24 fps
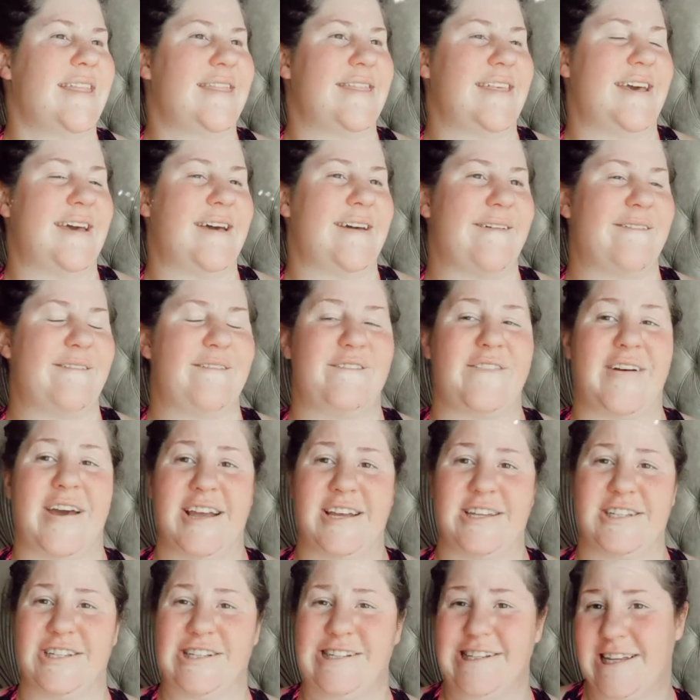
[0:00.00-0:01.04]
the
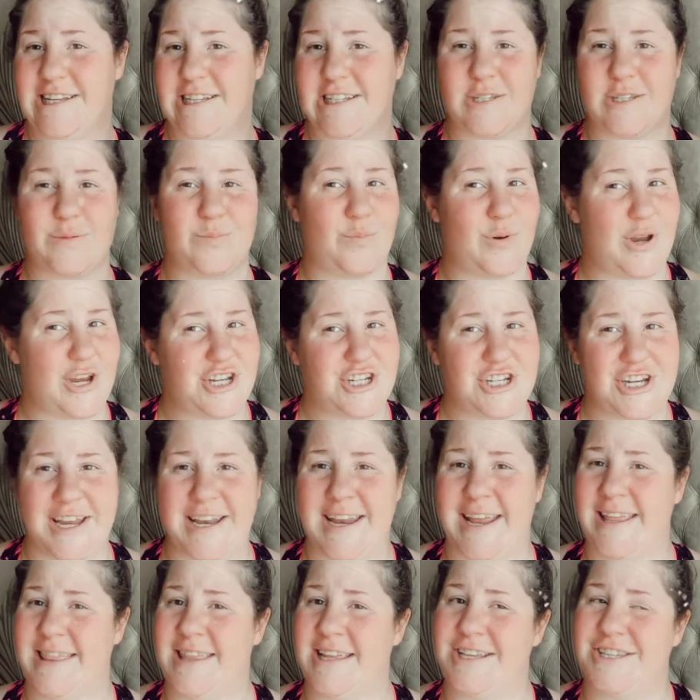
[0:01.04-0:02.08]
facial expression
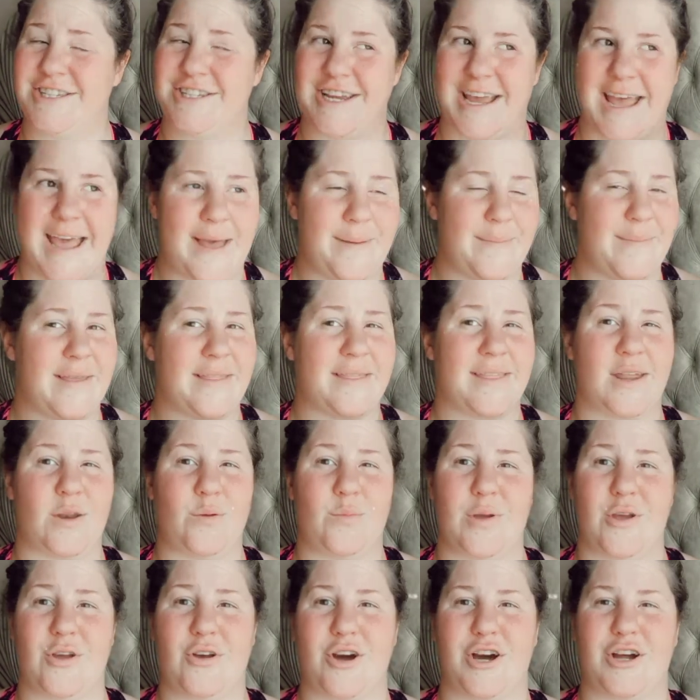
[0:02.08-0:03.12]
and the jamming that
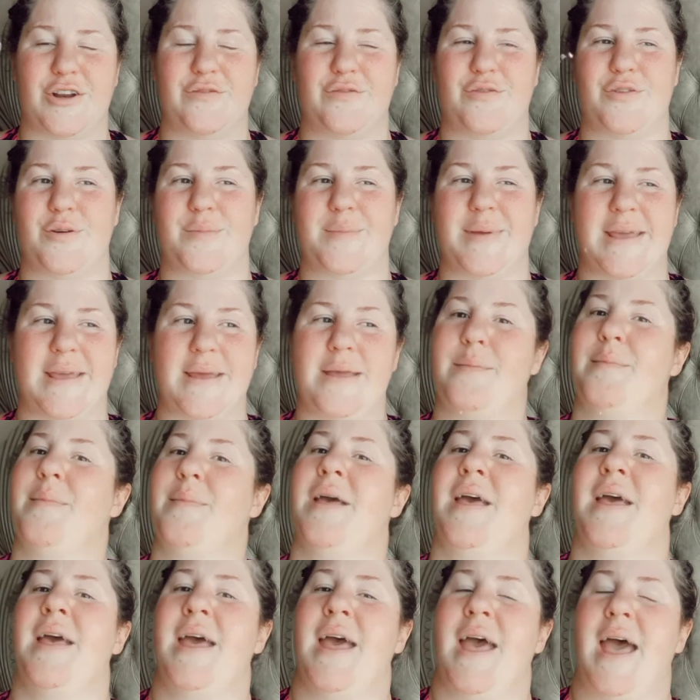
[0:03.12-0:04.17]
we got from him.
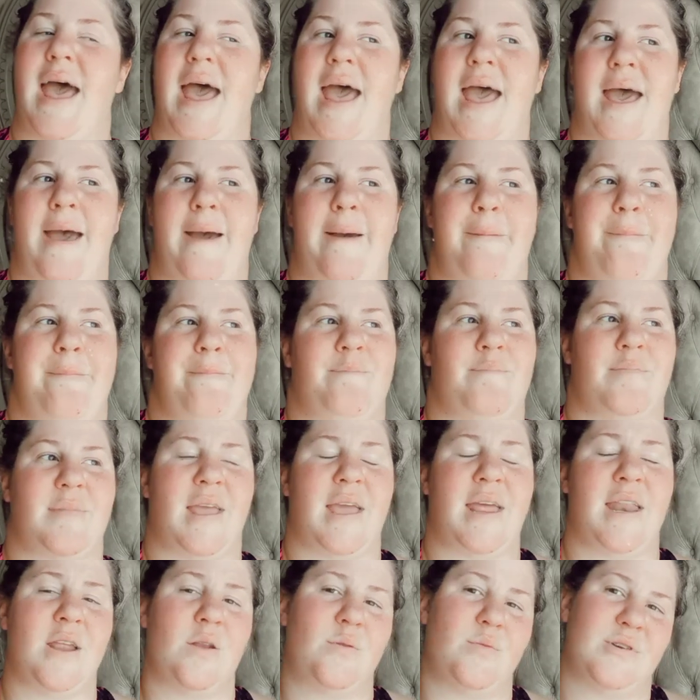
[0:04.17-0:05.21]
And
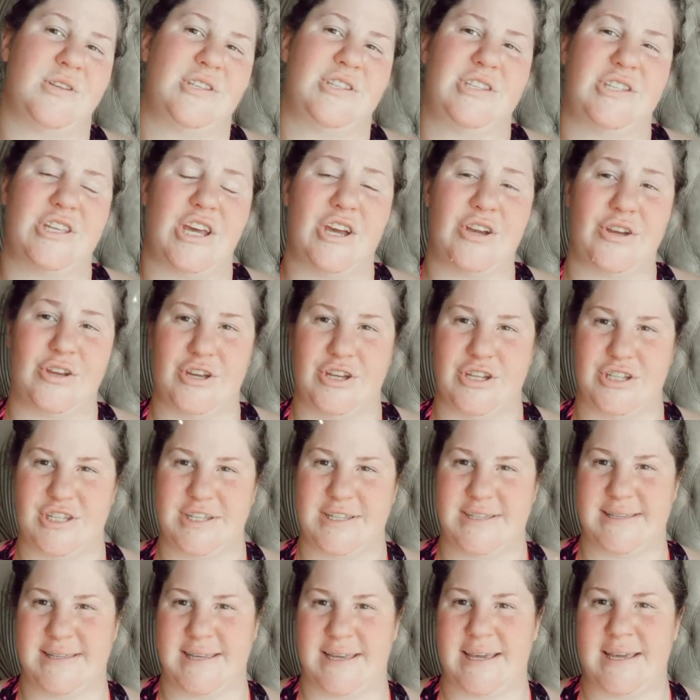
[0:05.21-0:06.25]
it was so good to
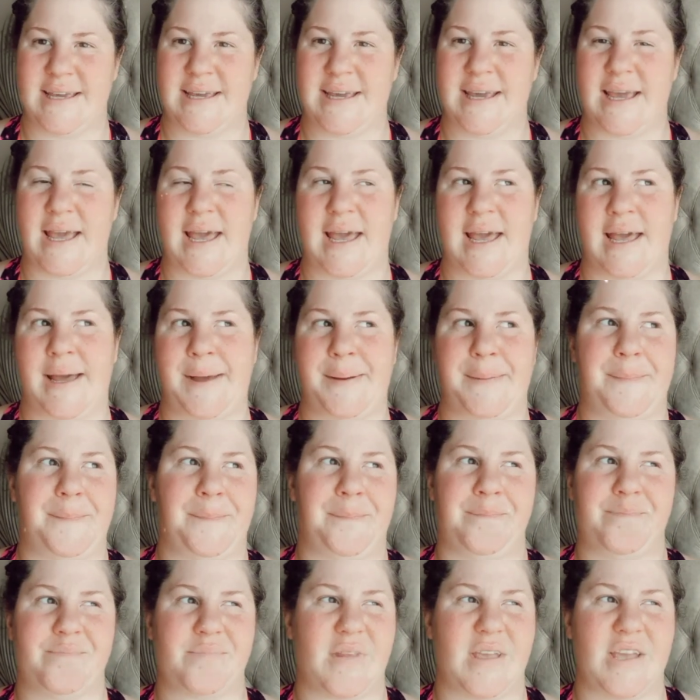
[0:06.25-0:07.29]
see.
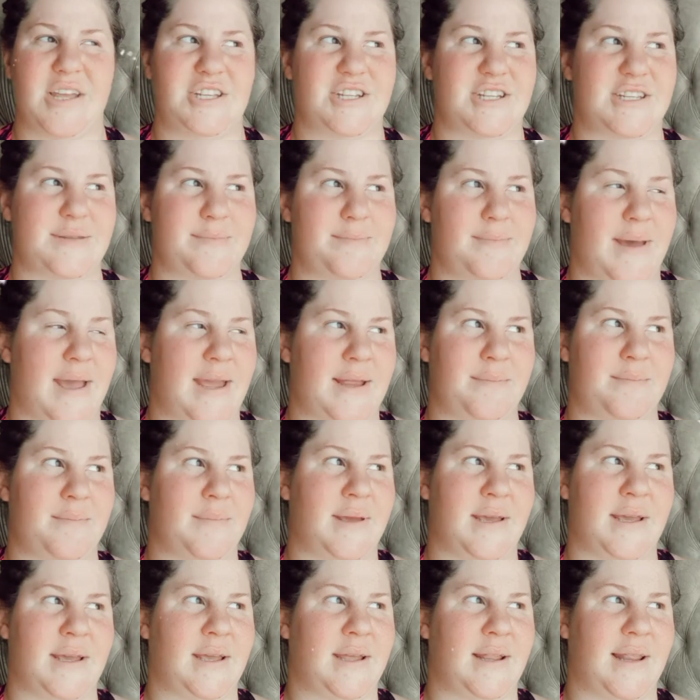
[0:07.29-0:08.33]
It just made
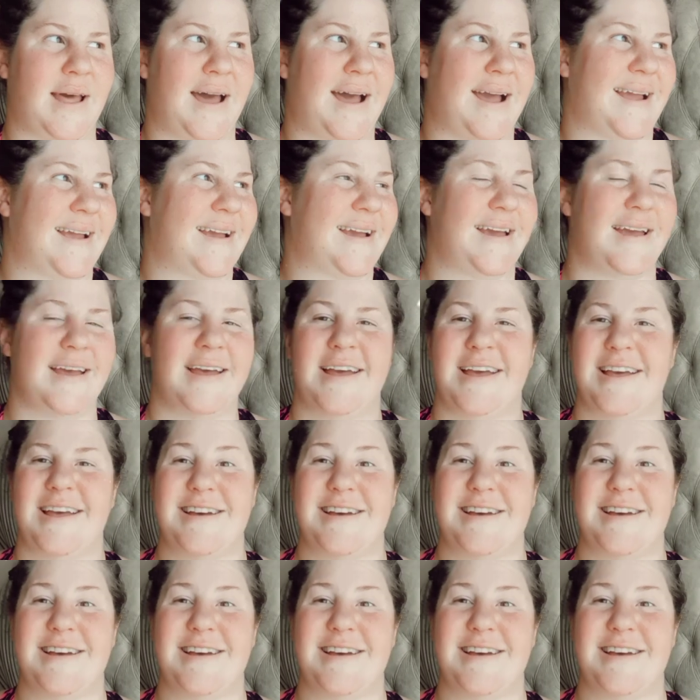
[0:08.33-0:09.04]
me, like,